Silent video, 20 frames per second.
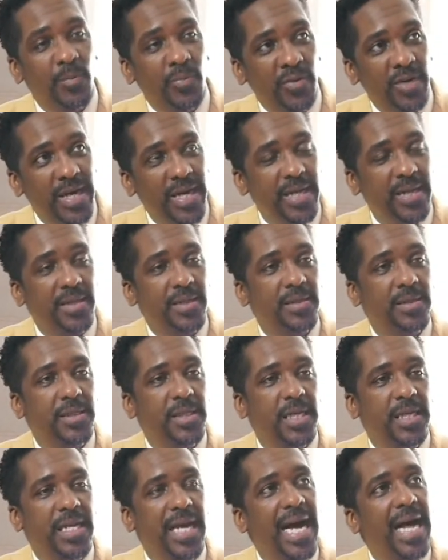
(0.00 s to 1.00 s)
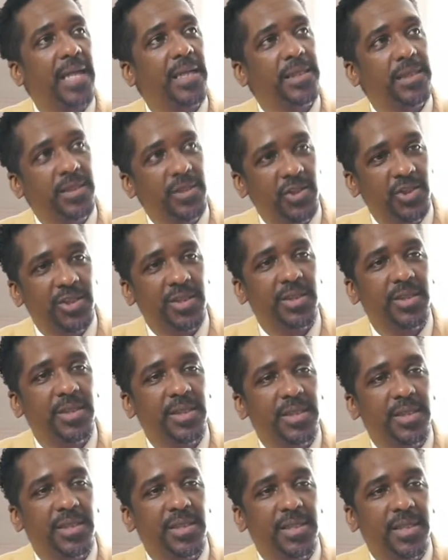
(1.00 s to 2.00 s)
Celebrate, to acknowledge,
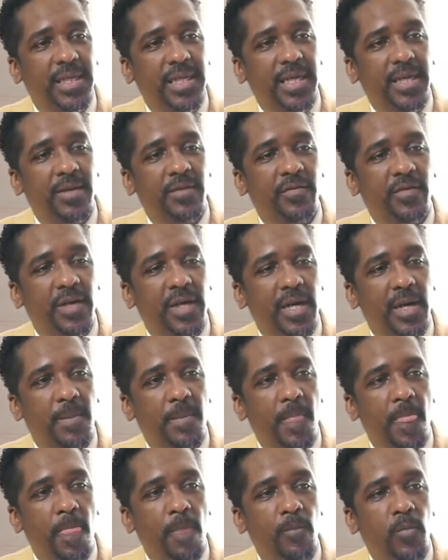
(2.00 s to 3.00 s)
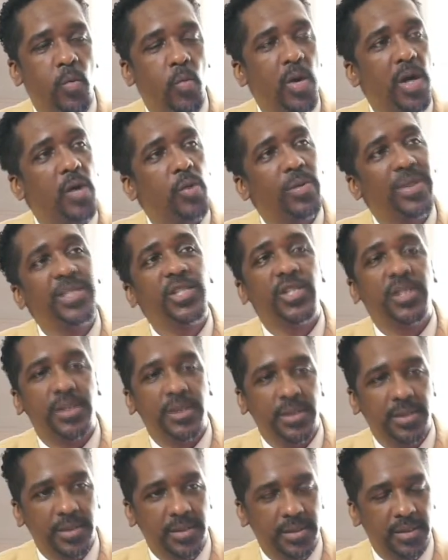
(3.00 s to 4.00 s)
to give well
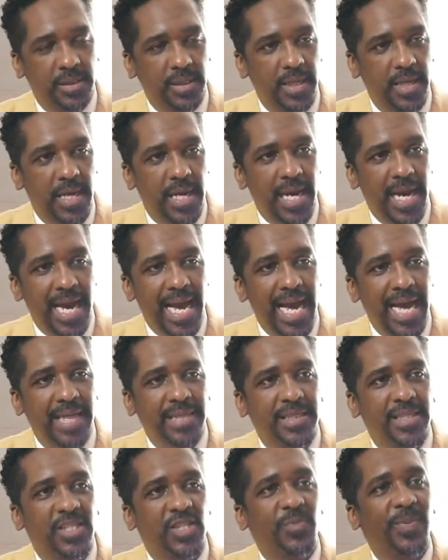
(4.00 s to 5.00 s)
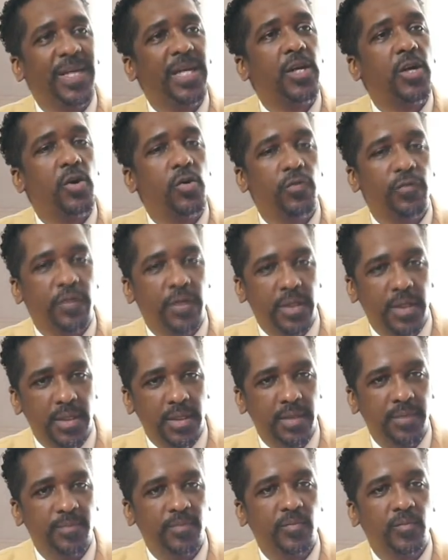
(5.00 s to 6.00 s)
wishes, and to speak
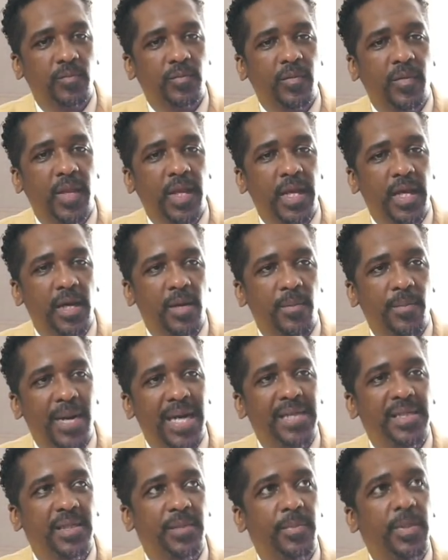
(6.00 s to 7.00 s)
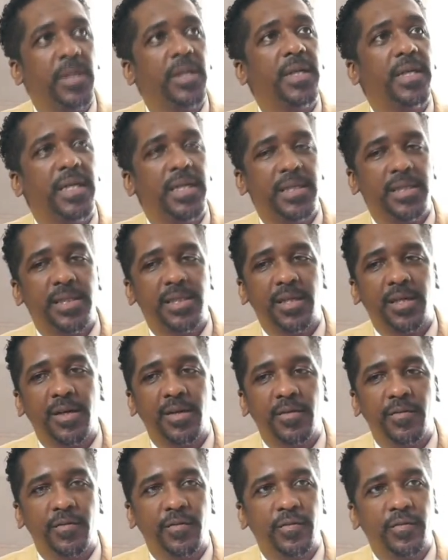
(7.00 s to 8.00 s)
over the possibilities
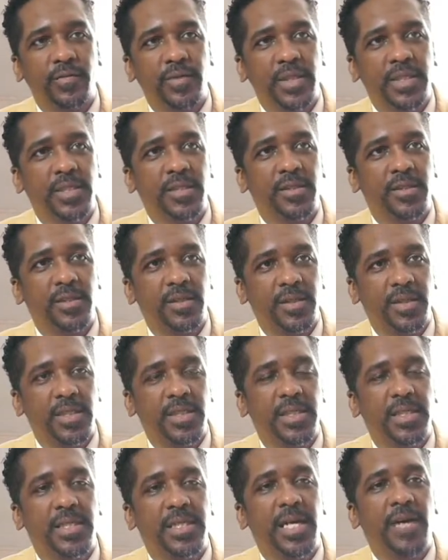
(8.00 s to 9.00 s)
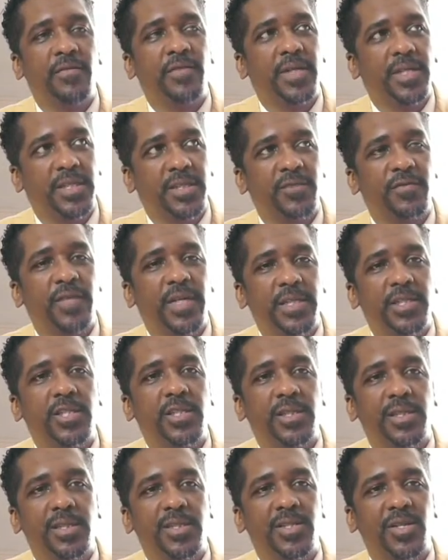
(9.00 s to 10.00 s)
of this endeavor, this
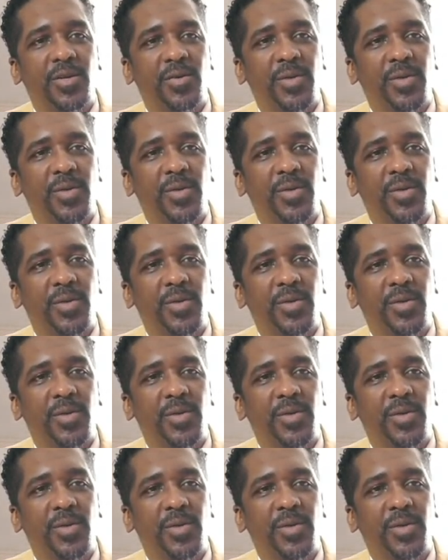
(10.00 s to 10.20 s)
venture.